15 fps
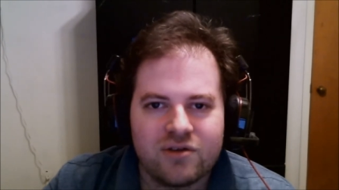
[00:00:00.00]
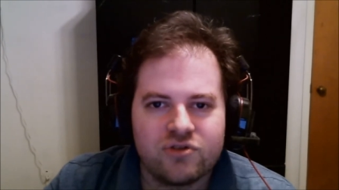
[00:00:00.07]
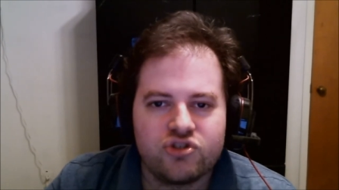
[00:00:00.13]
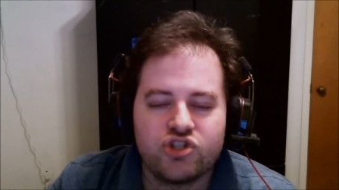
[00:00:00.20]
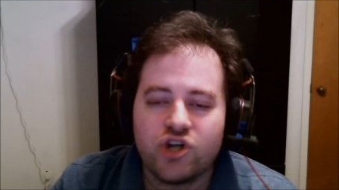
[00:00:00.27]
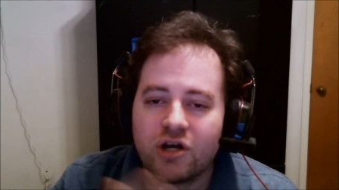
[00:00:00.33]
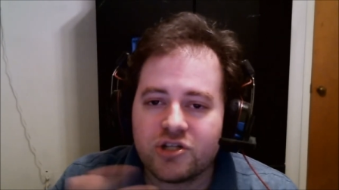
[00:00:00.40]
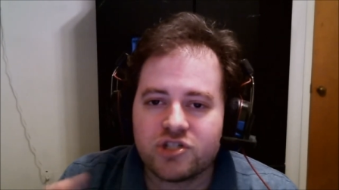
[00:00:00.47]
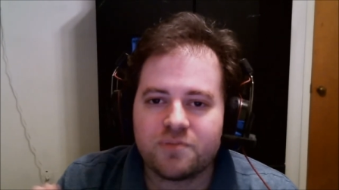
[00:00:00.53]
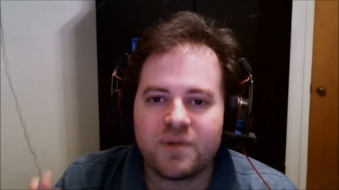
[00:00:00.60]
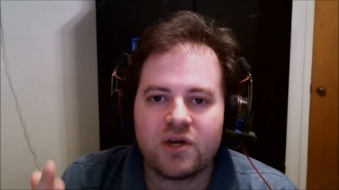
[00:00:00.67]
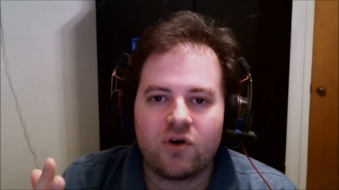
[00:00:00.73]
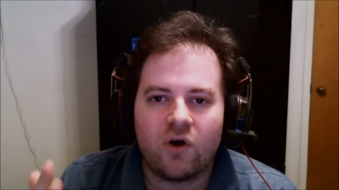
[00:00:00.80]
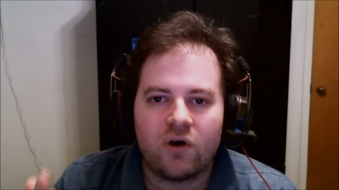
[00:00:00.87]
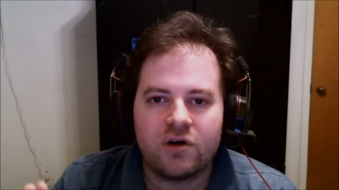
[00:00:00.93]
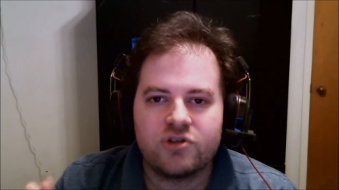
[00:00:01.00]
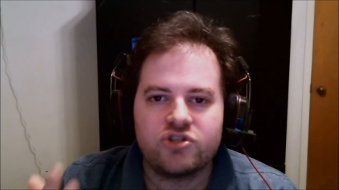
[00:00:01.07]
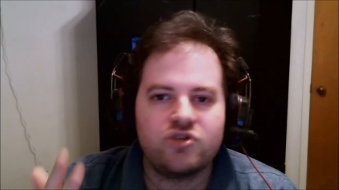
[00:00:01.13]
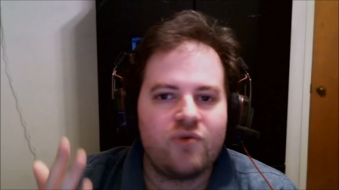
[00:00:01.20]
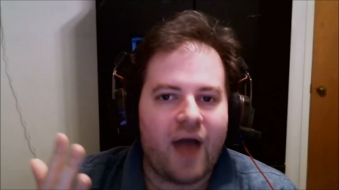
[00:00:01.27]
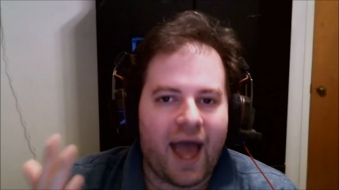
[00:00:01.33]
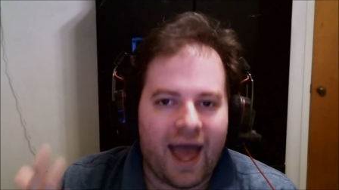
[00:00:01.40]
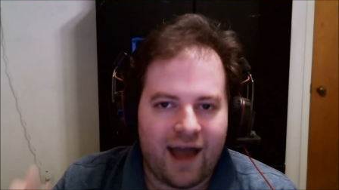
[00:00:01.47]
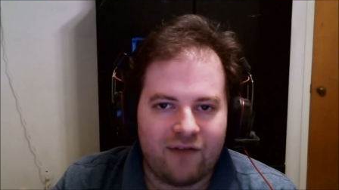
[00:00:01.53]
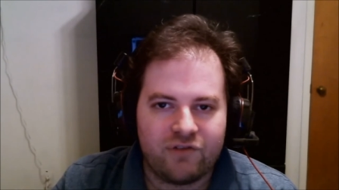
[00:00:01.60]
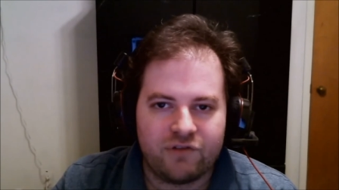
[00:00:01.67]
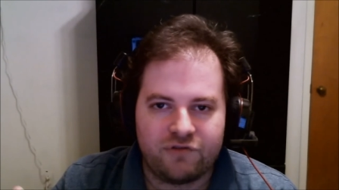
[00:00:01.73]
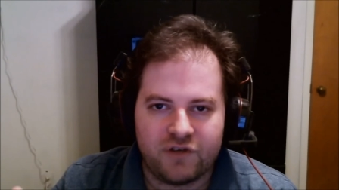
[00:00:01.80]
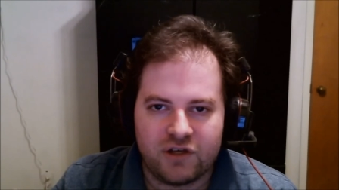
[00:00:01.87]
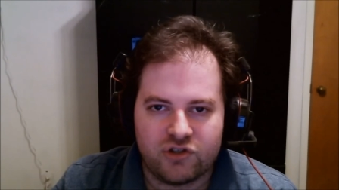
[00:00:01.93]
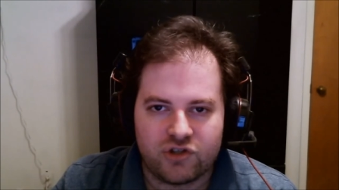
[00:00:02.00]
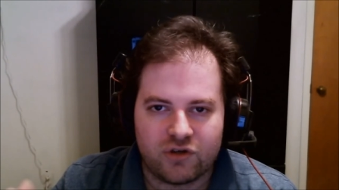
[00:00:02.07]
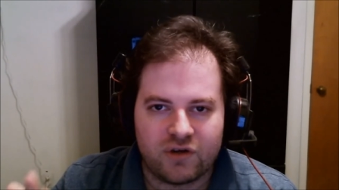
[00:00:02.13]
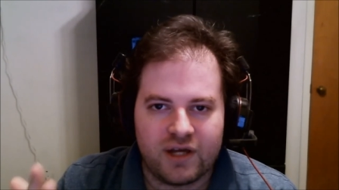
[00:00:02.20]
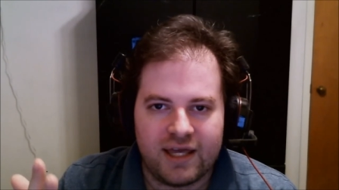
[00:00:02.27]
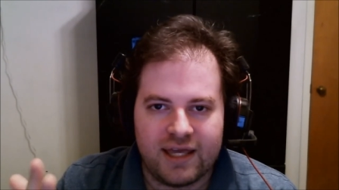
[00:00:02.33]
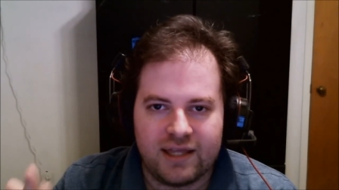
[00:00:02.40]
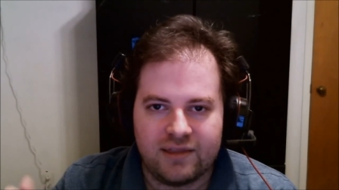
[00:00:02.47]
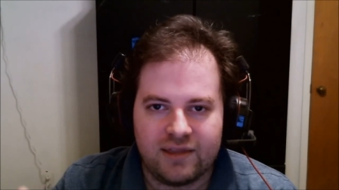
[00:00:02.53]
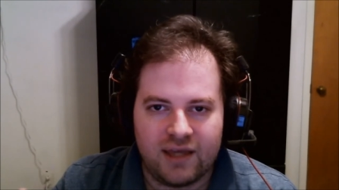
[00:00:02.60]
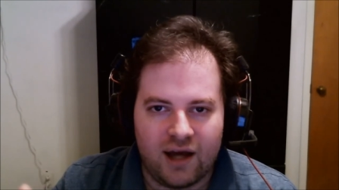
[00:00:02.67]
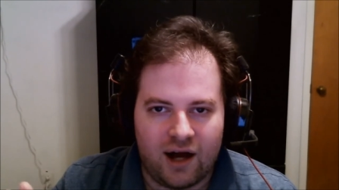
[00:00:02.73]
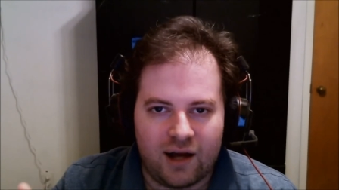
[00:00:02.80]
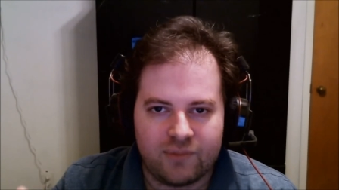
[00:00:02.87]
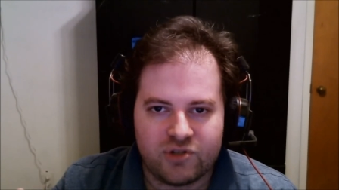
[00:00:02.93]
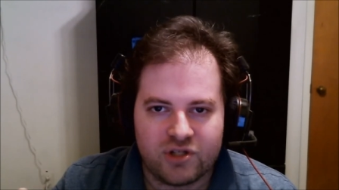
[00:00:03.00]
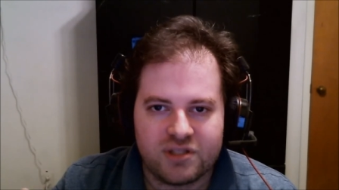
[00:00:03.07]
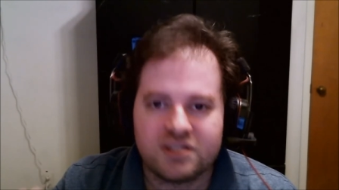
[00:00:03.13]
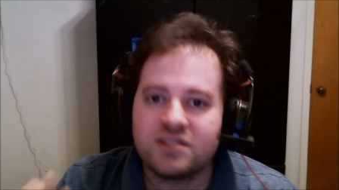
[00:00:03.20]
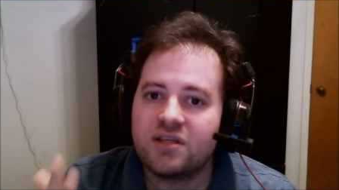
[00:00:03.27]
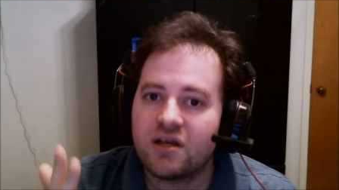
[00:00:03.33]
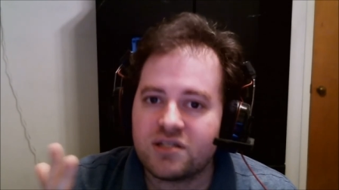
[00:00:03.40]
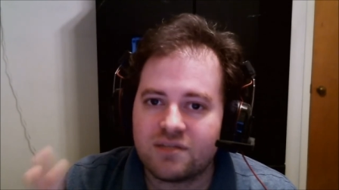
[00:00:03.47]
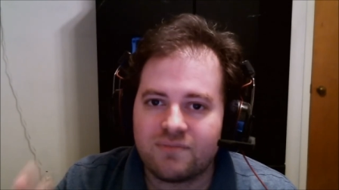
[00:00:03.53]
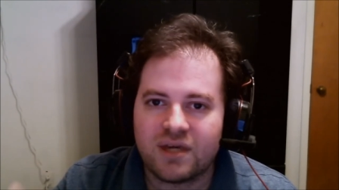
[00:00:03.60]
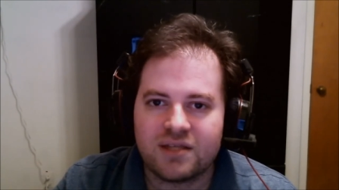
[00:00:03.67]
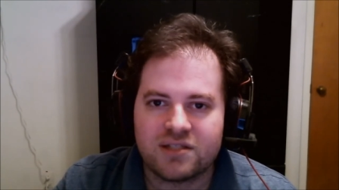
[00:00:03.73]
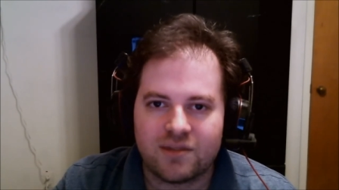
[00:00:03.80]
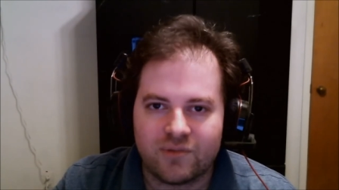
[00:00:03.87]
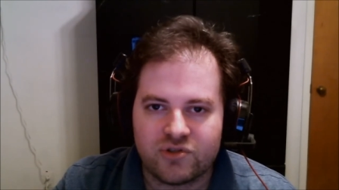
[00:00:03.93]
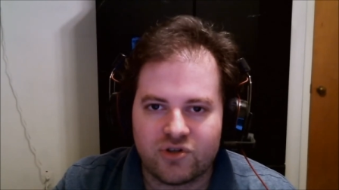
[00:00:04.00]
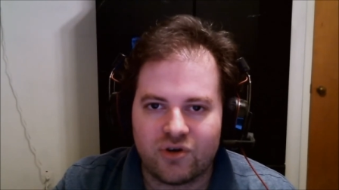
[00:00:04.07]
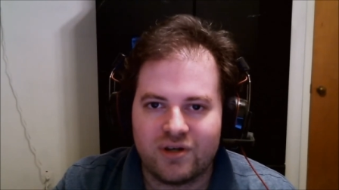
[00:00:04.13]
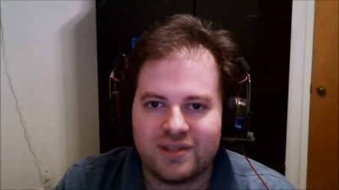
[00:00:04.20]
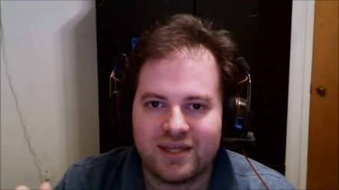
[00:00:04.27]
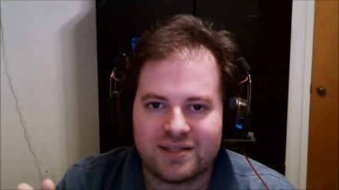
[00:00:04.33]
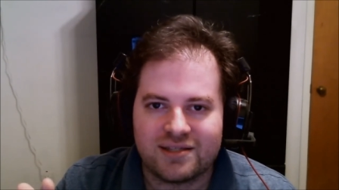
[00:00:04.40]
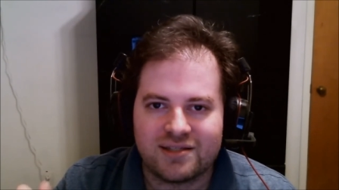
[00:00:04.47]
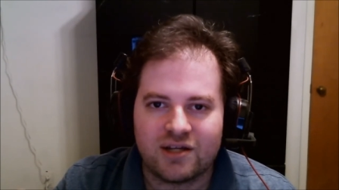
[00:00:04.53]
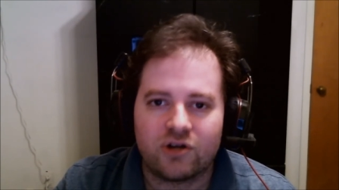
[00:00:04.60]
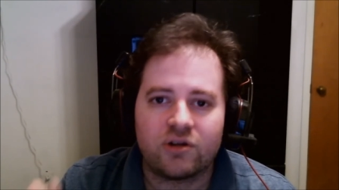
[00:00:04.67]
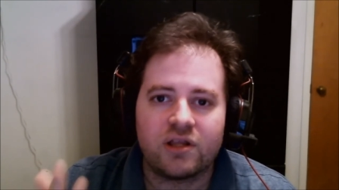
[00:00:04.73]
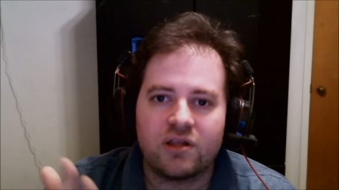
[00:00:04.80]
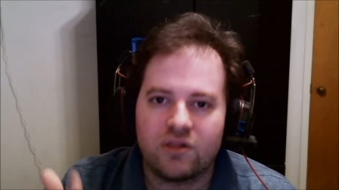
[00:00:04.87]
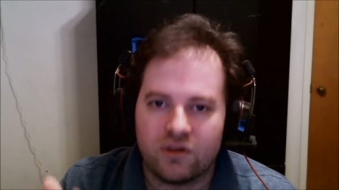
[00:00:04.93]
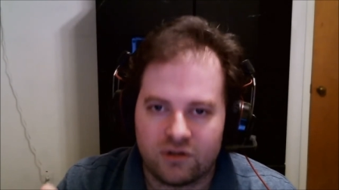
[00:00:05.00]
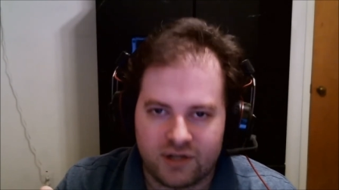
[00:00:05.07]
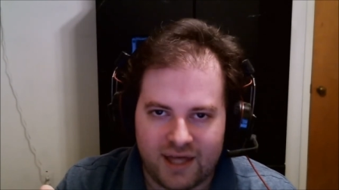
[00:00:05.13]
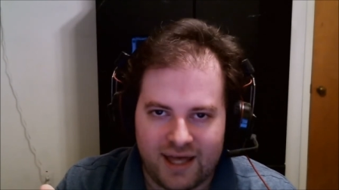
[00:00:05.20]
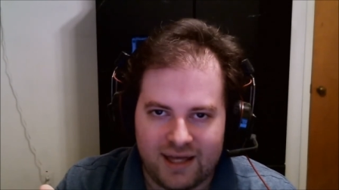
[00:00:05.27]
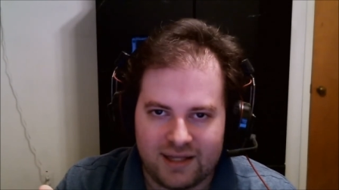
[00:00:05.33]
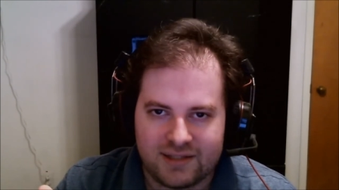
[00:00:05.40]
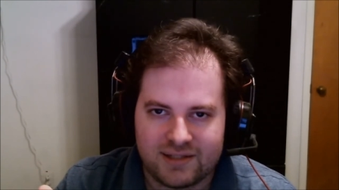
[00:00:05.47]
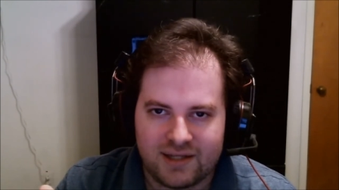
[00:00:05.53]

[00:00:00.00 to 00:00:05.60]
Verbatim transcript: Just because you have the feature in the options doesn't mean someone's going to necessarily look at it.